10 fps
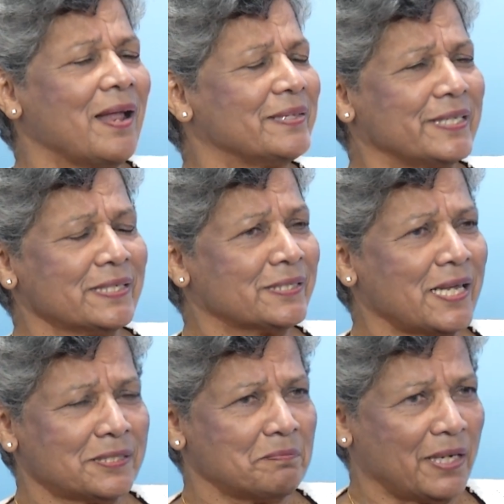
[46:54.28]
just
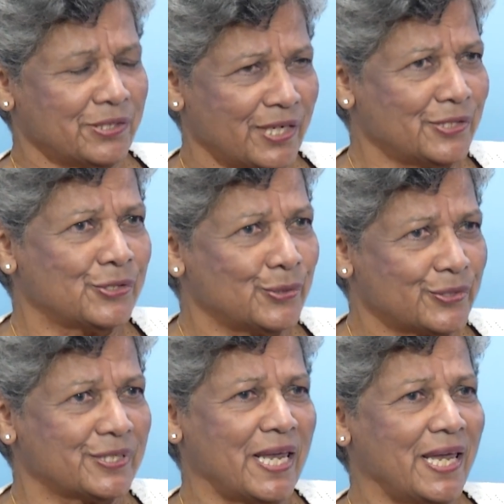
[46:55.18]
as much as you
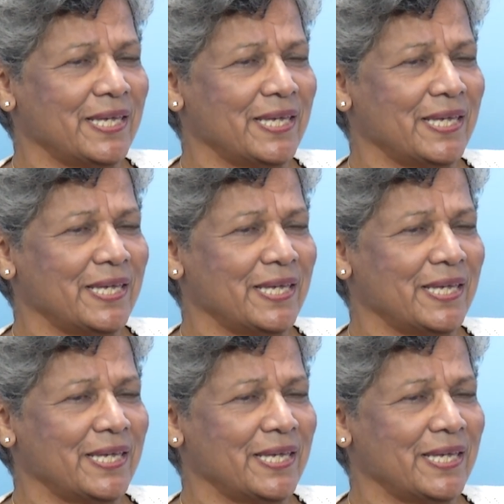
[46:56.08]
say,